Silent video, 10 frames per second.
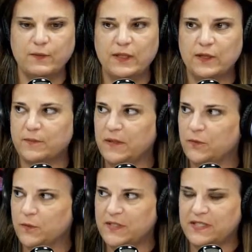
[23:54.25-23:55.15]
We look at
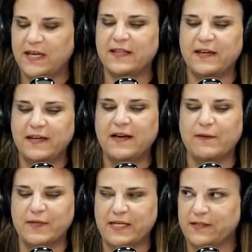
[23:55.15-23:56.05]
people and we say, hey, he
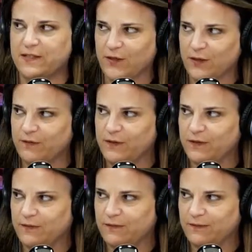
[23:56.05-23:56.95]
got what he deserved,
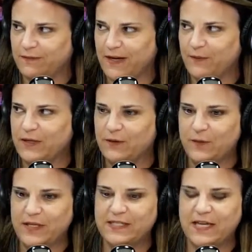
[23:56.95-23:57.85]
right?
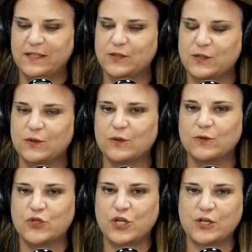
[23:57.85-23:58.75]
We tend
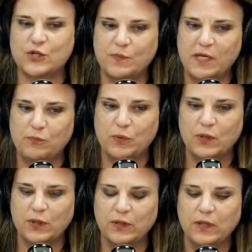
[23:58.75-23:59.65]
to judge
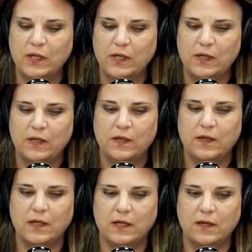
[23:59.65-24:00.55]
people
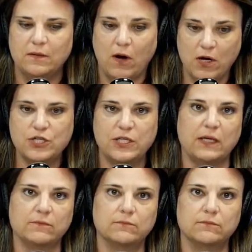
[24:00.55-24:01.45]
harshly.